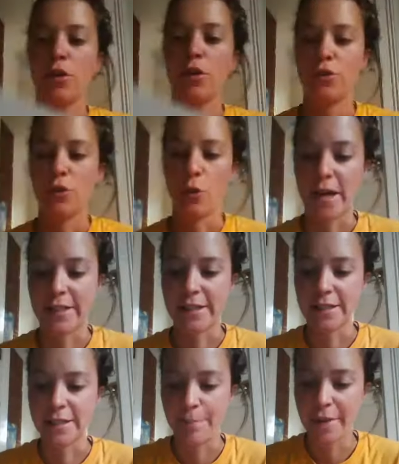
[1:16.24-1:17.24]
So next
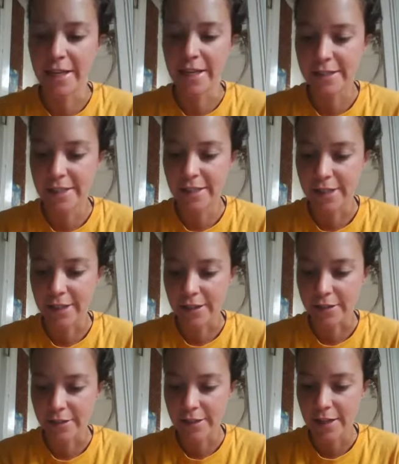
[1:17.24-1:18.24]
to B,
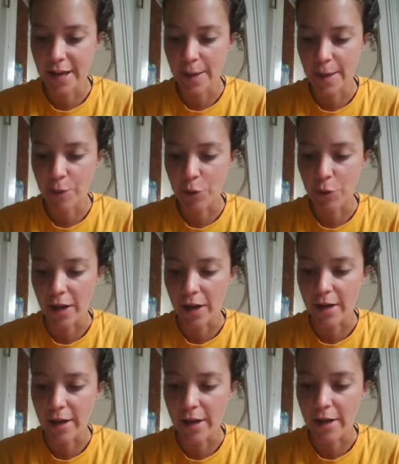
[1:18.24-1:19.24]
Snickers, I'm going to write
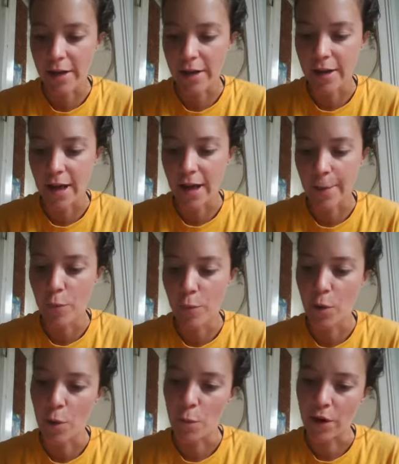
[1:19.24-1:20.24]

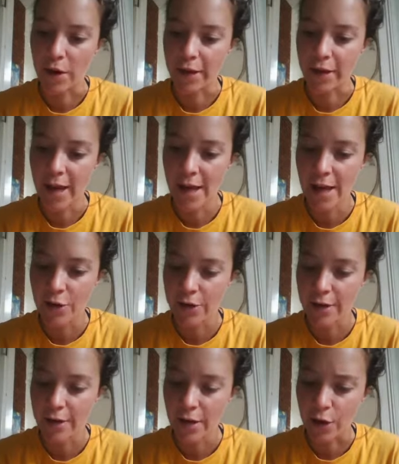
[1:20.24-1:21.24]

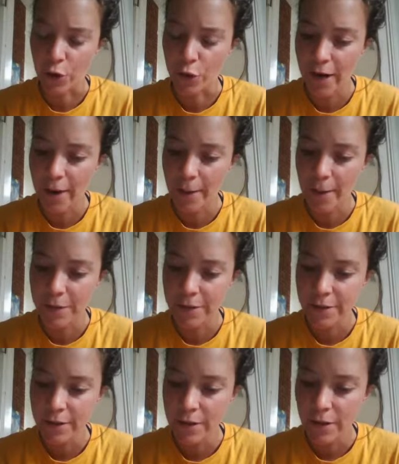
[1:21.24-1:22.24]
9.1 grams,
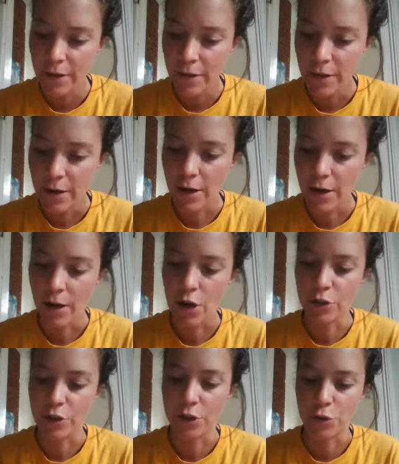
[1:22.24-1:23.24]

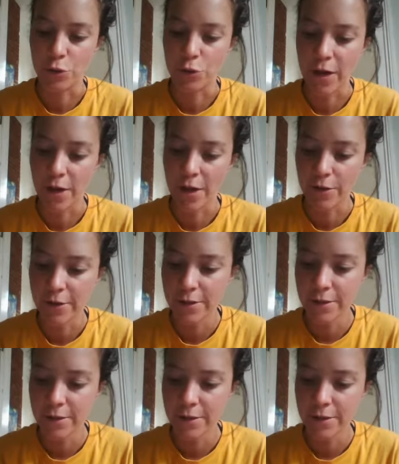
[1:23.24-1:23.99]
102 calories.